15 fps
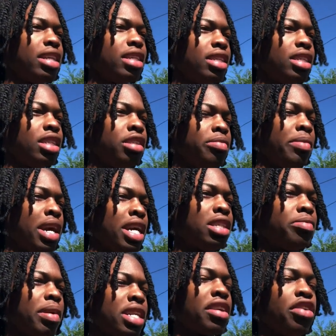is made to
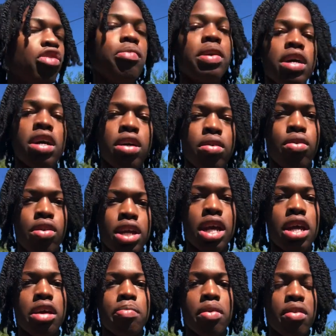make the human
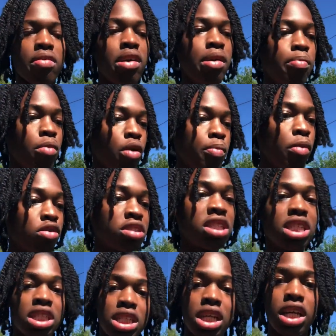unorganic, bro. Most of the
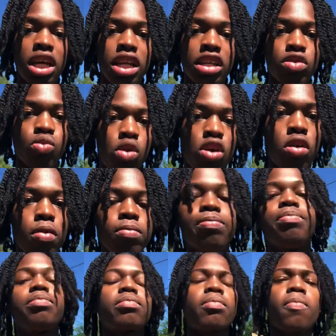shit in this world
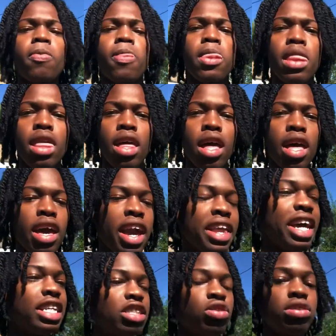and
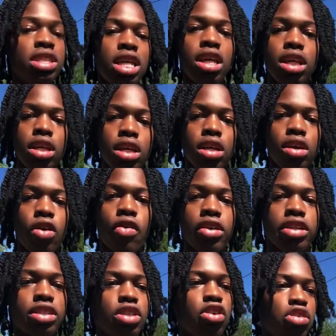that you see on
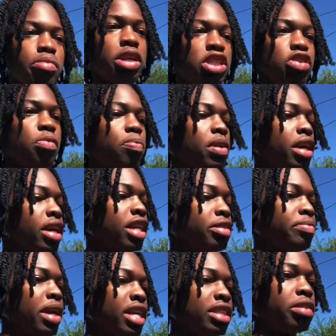this third dimensional plane is
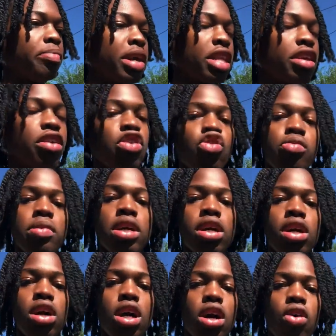made to make the human
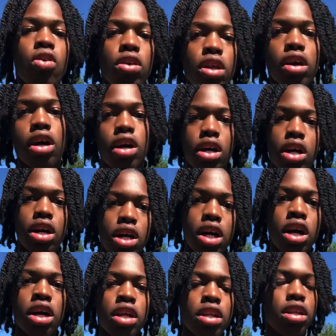
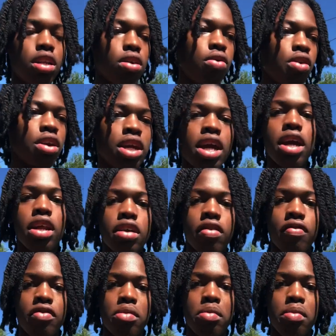unorganic. You
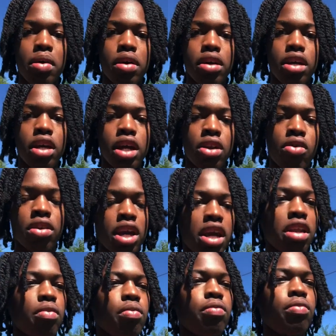feel me, bro?
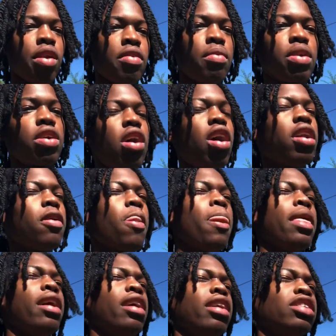Inorganic, whatever you want to call it.
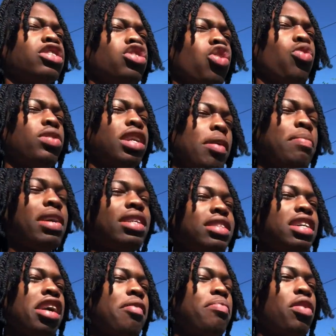So with that being
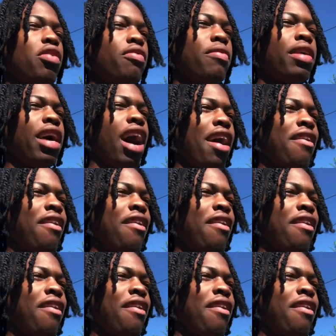said, bro, I